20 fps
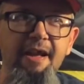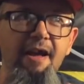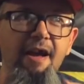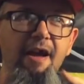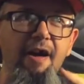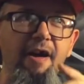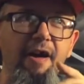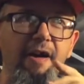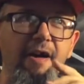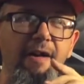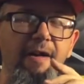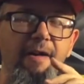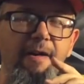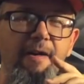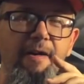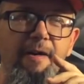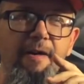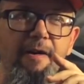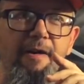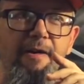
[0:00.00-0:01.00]

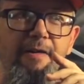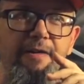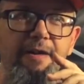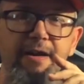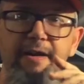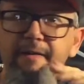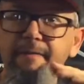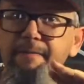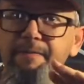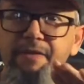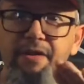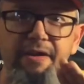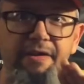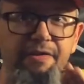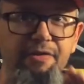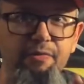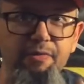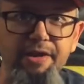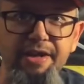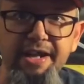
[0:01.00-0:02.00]
All the
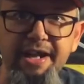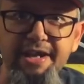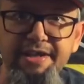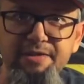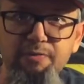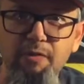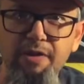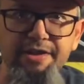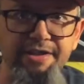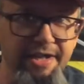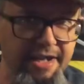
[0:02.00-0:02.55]
3DS ones,